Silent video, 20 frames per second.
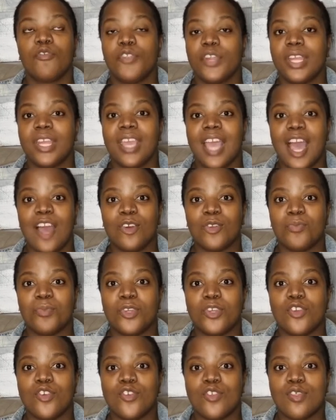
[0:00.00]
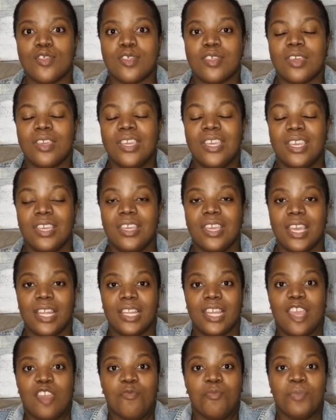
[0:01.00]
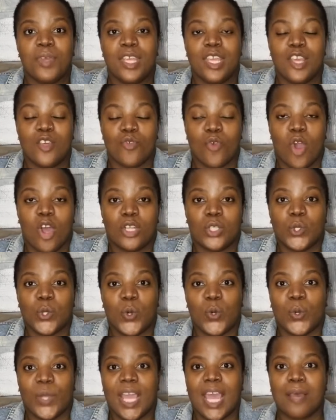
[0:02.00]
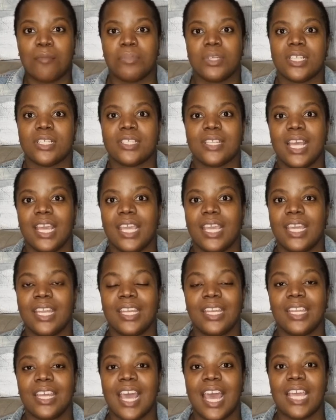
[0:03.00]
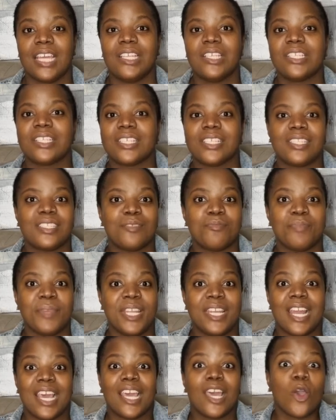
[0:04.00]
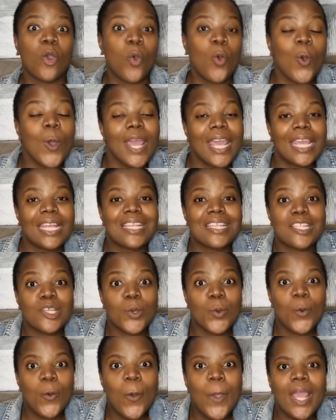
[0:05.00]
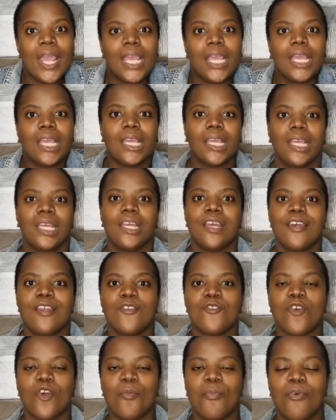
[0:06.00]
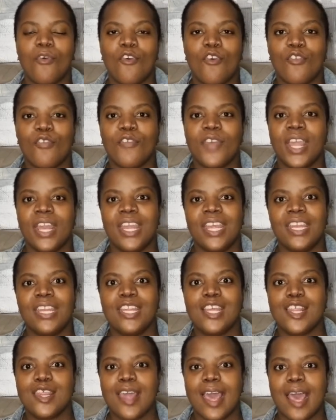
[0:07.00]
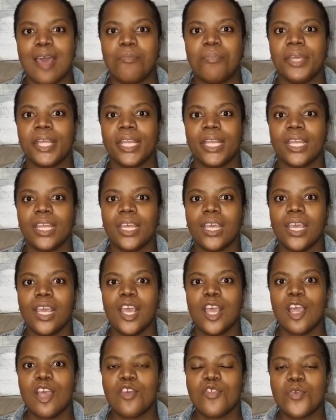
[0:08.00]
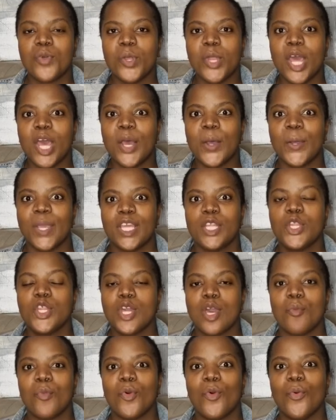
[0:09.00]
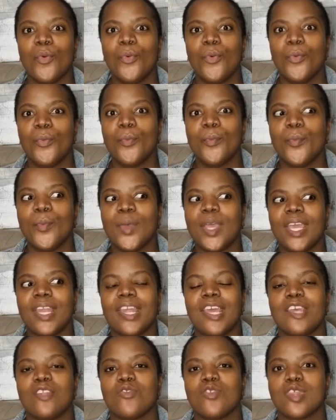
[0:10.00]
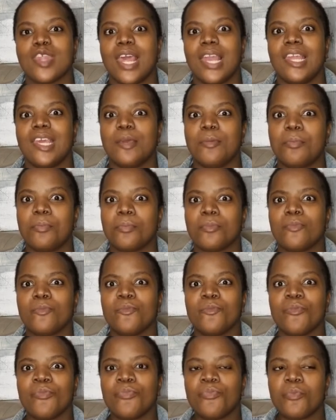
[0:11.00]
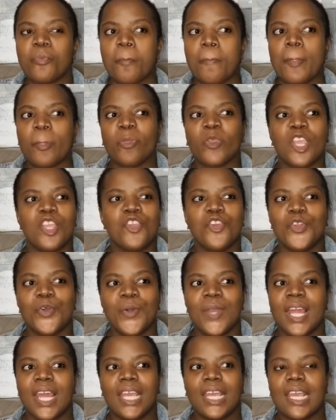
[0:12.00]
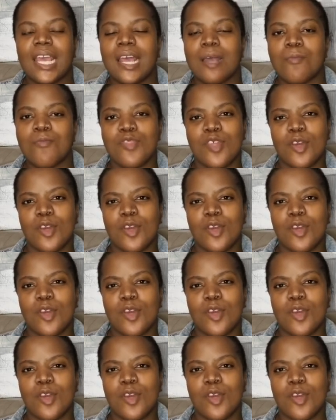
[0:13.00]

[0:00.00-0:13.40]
freaking out because he had given me his car to go to campus, like, and I just made like a quick drop off and then this happened. So now I had to come home and I had to tell him. And you know, like,